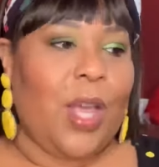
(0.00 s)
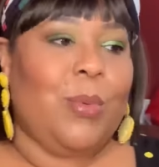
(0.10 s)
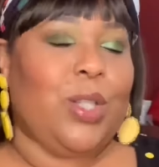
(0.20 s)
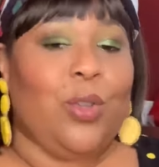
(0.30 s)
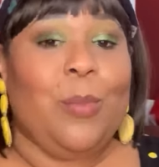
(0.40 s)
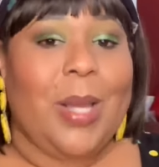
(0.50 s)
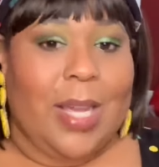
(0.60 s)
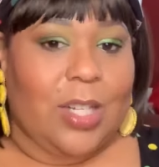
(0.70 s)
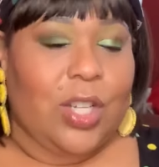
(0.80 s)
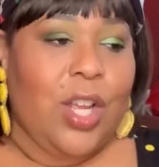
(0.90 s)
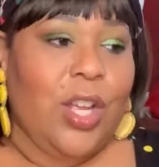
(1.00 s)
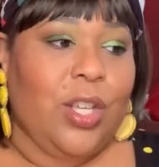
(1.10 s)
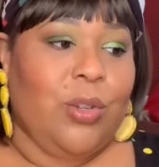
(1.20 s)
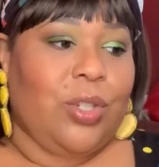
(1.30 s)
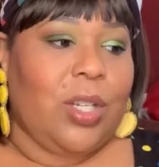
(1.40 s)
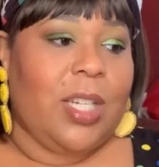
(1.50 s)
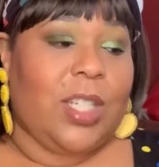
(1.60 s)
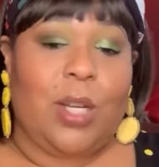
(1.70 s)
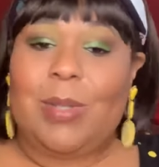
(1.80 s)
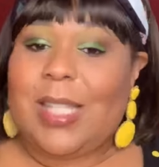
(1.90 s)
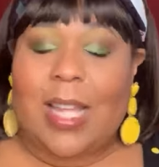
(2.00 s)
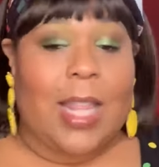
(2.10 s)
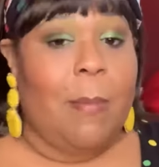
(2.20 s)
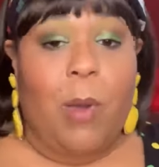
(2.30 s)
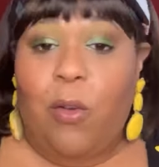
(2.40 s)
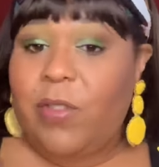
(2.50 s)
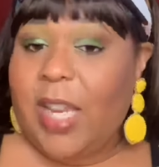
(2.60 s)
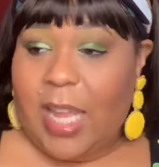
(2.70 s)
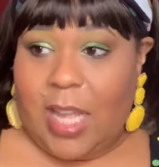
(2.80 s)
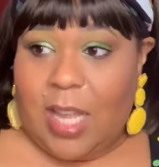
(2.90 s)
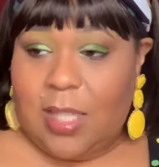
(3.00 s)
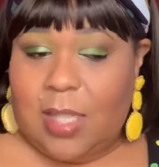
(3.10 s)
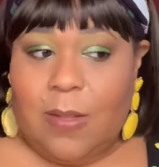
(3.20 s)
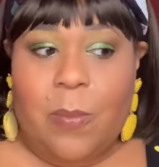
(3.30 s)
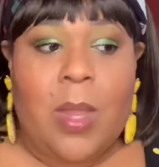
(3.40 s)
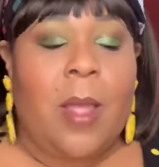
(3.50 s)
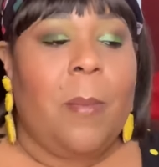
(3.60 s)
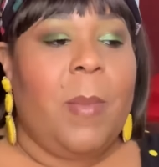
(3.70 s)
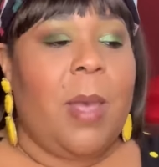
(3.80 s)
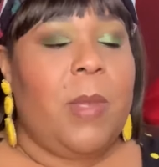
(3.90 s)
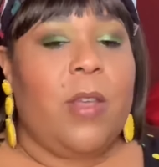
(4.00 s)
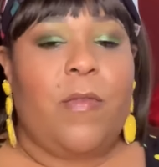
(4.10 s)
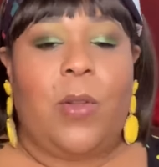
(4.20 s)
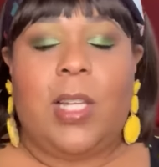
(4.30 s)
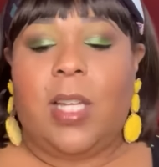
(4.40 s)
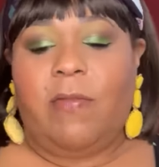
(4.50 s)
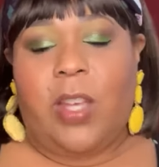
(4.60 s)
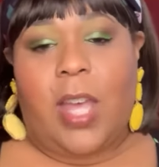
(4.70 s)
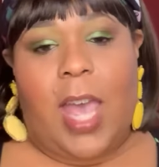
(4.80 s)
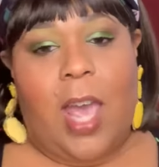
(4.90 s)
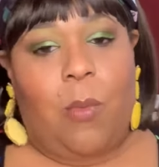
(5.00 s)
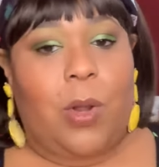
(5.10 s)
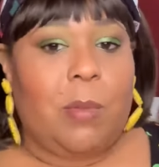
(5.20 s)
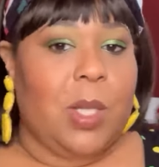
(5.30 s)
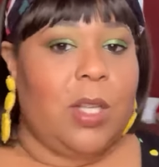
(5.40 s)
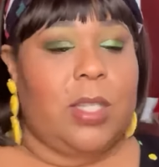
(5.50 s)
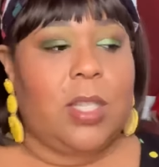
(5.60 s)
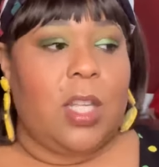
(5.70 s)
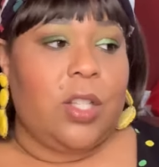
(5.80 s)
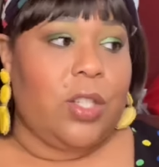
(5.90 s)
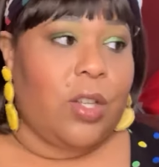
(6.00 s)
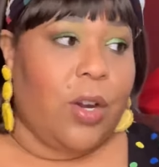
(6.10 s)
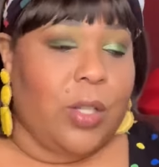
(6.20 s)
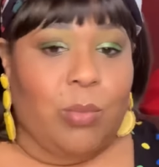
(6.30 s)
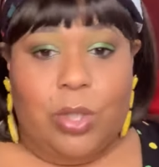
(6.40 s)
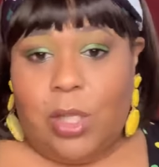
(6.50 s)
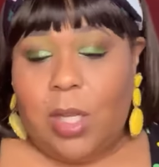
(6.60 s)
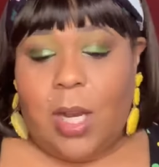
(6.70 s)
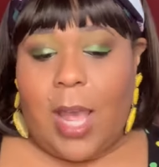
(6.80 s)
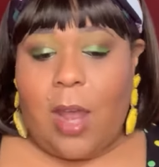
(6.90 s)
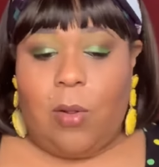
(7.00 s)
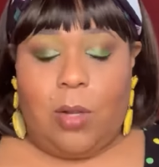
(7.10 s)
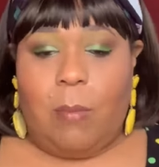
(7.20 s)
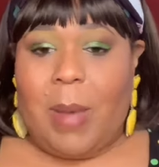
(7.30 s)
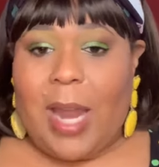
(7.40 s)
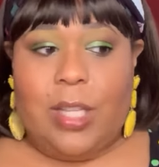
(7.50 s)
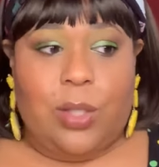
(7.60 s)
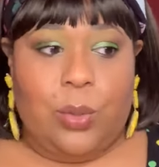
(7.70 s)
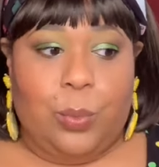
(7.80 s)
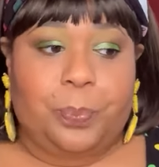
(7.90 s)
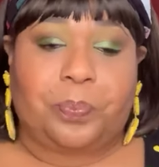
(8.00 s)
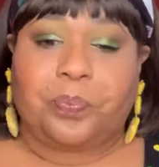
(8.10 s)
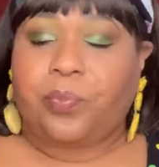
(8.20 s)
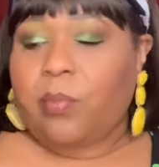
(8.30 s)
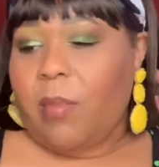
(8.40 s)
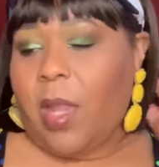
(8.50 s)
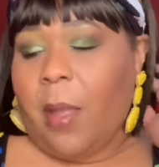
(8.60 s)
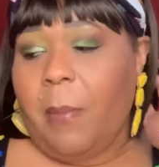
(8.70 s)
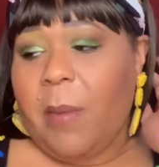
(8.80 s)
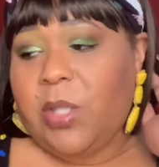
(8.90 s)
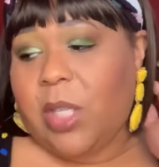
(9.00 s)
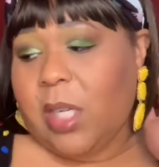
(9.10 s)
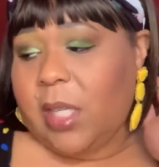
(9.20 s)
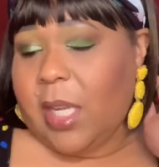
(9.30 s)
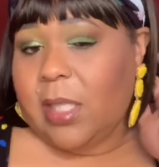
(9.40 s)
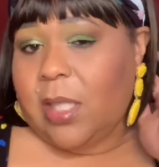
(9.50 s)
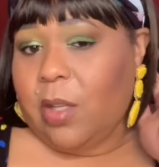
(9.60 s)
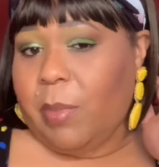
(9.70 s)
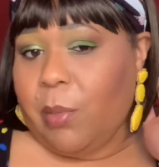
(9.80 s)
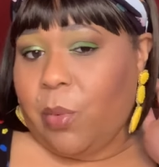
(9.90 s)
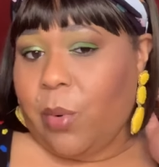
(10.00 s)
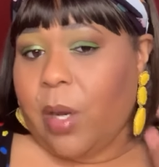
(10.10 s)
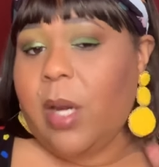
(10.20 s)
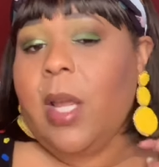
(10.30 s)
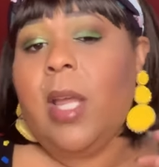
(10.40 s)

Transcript: It was too much. They both danced. Maybe if Olivia had one of them little slitter skirts where she could have had a little bodysuit, maybe she could have danced a little bit more.